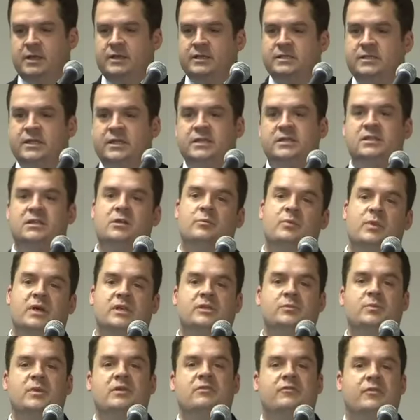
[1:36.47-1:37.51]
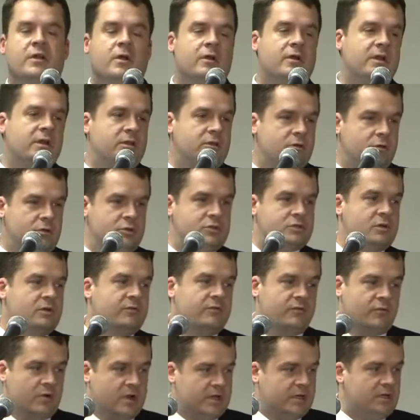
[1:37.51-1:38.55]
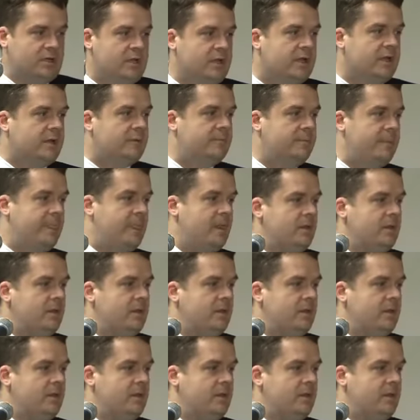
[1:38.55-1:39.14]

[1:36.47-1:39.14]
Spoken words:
System must be very user-friendly.